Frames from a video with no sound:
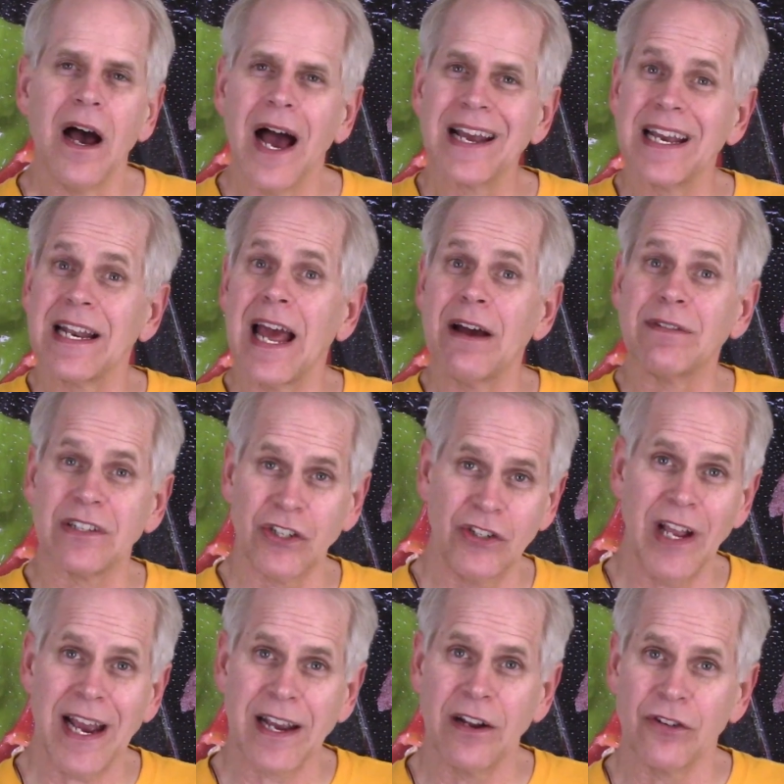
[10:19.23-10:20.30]
I could have a
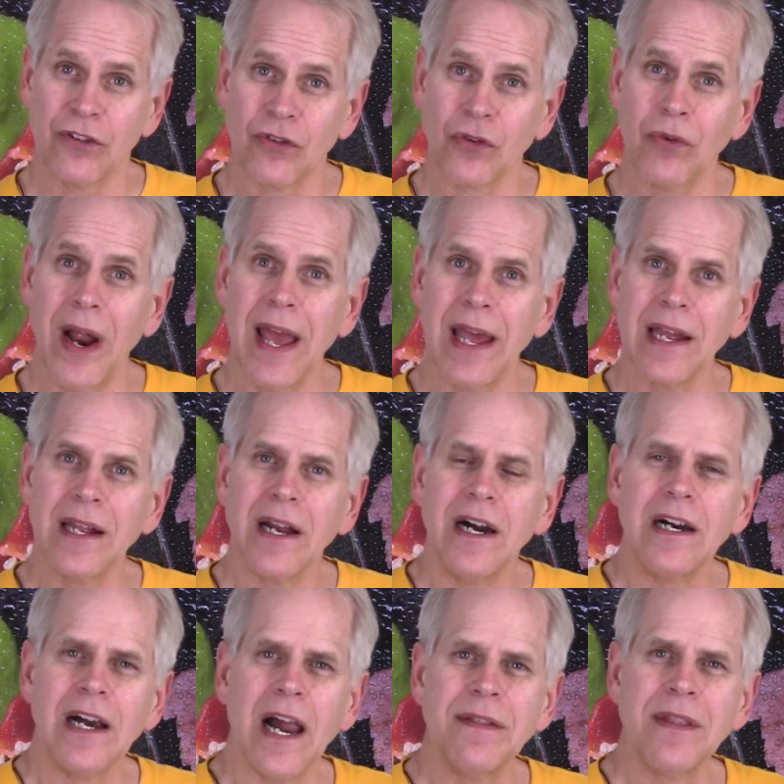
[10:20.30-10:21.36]
second tray
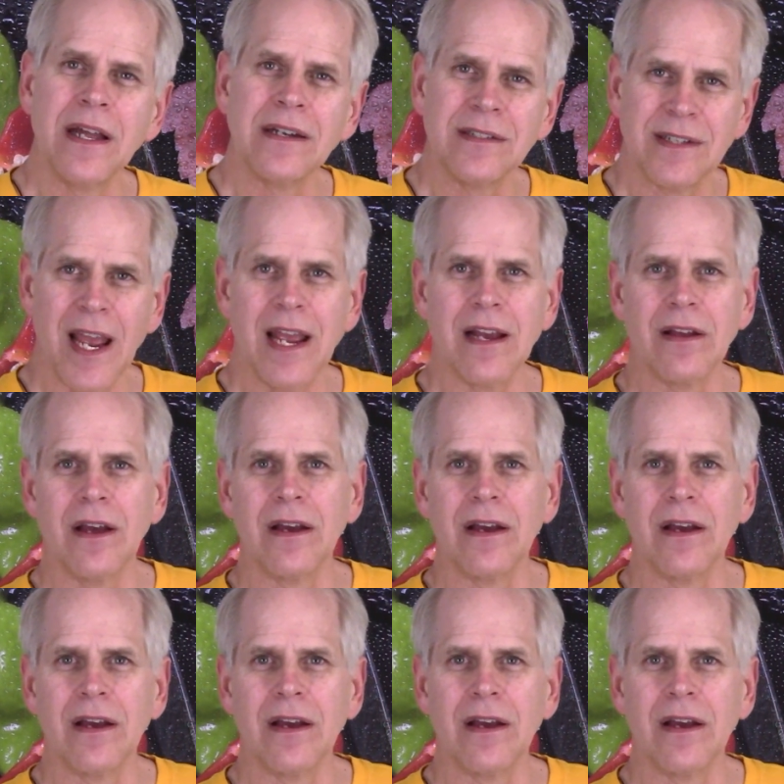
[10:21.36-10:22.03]
and then take